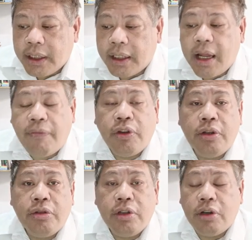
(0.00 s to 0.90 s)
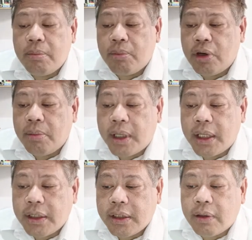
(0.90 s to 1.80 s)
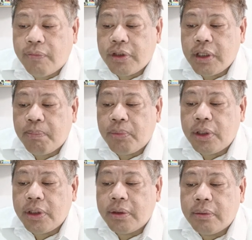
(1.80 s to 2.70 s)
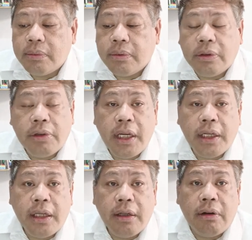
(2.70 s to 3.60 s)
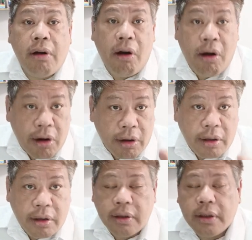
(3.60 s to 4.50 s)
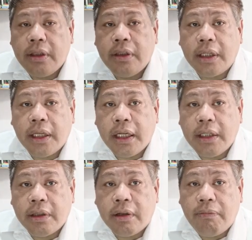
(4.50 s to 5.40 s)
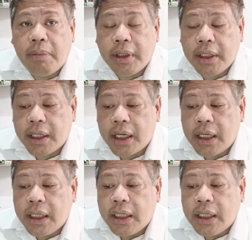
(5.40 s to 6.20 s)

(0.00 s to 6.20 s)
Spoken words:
and after 3 or more months of shipboard training, or in the case of Marina,